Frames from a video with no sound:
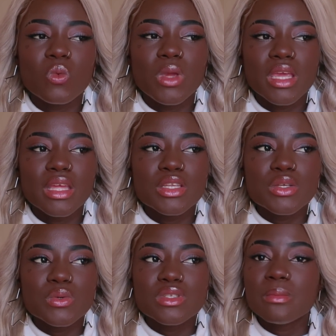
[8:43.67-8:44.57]
we can
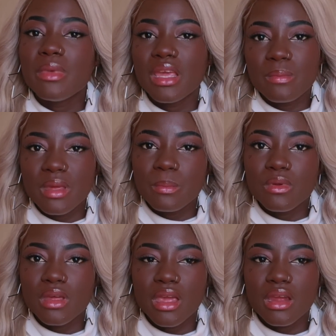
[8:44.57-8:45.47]
do to make
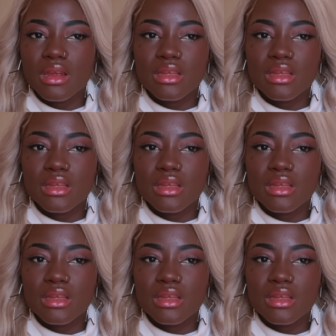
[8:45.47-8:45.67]
people care.